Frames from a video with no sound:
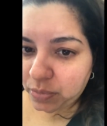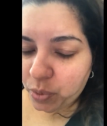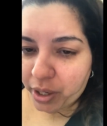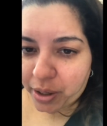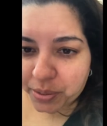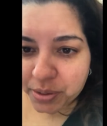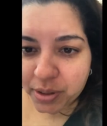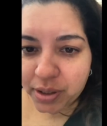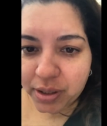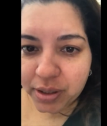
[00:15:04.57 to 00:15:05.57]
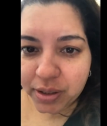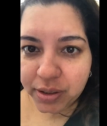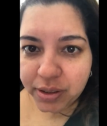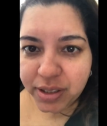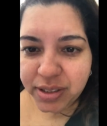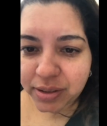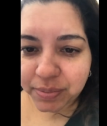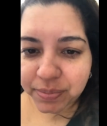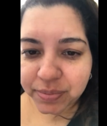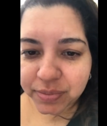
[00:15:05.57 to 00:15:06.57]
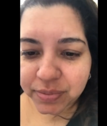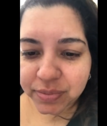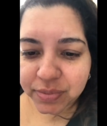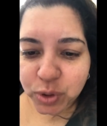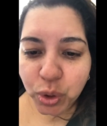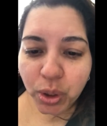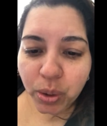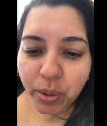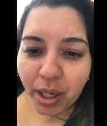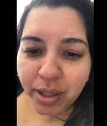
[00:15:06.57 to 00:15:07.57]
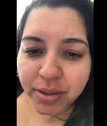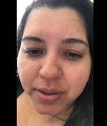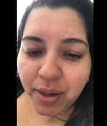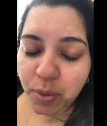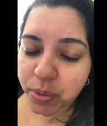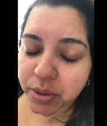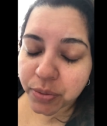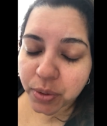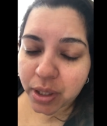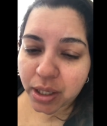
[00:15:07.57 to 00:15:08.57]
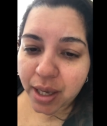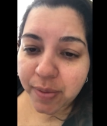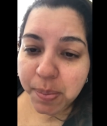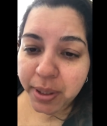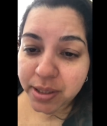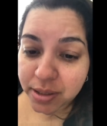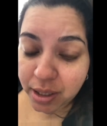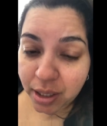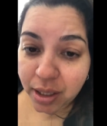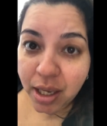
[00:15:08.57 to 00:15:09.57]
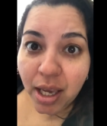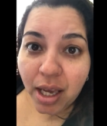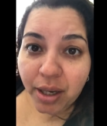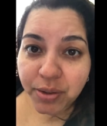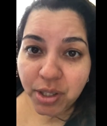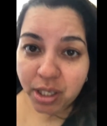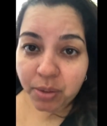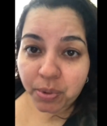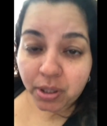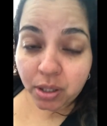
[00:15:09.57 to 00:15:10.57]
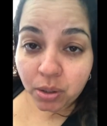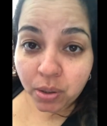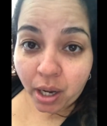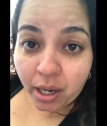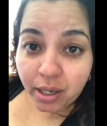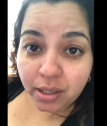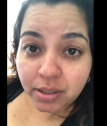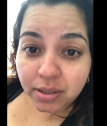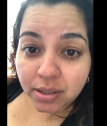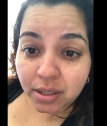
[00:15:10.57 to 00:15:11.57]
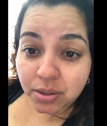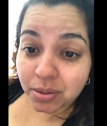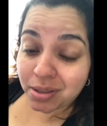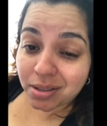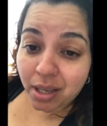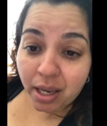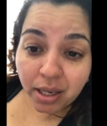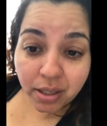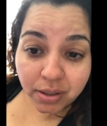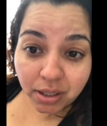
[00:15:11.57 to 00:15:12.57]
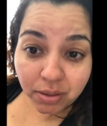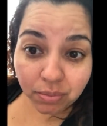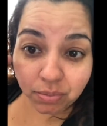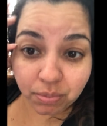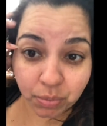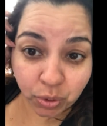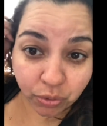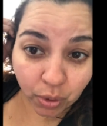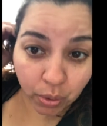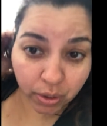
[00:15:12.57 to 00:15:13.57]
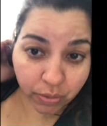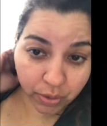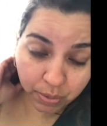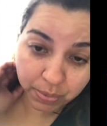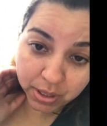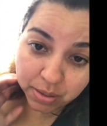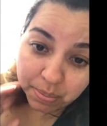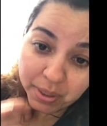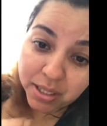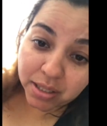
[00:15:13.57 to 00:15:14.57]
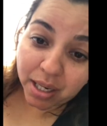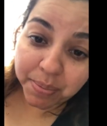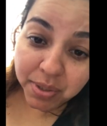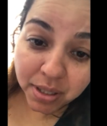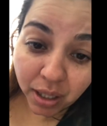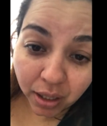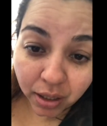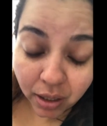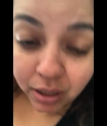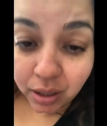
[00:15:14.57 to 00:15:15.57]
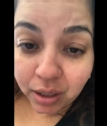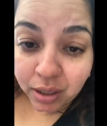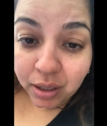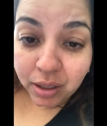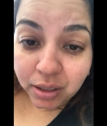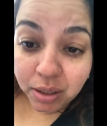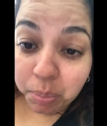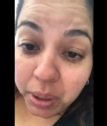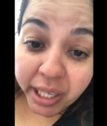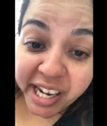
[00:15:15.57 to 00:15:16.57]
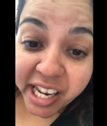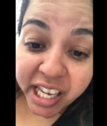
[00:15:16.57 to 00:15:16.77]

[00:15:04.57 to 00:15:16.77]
What else? That's it. Toodaloo, guys. Have a wonderful day. Have a blessed day. I'll check in with you guys as soon as I can move forward from this place that I'm stuck. The bleeding.